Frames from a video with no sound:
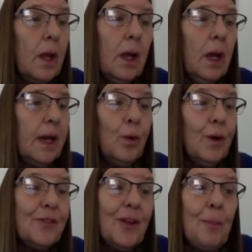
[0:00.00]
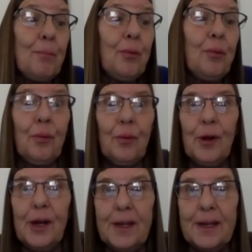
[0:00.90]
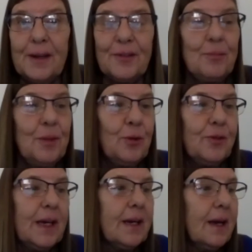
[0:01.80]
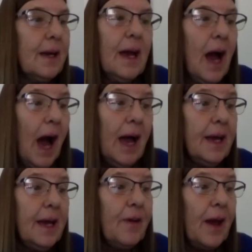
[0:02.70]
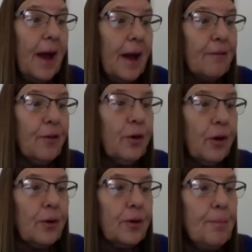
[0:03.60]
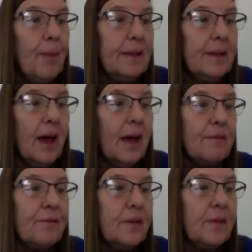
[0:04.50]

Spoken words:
It was the prettiest music I have ever heard in my life.